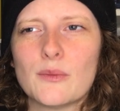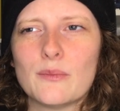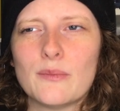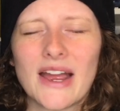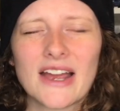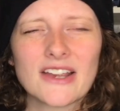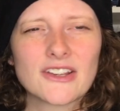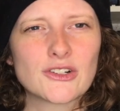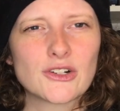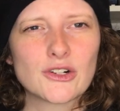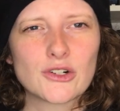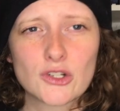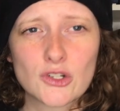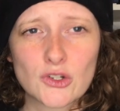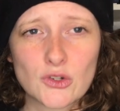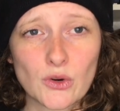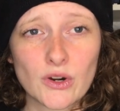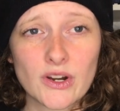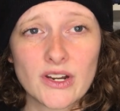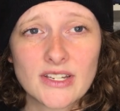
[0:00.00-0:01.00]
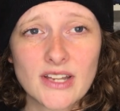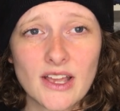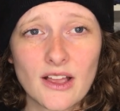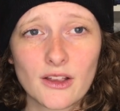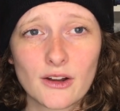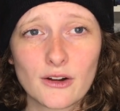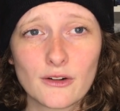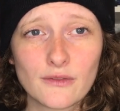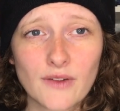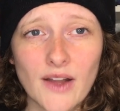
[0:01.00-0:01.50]
master
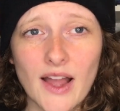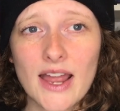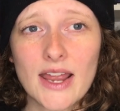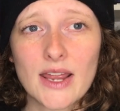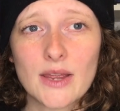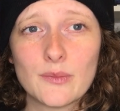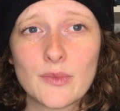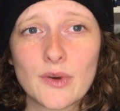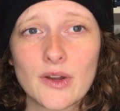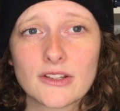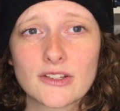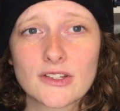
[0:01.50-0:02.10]
storyteller vibe,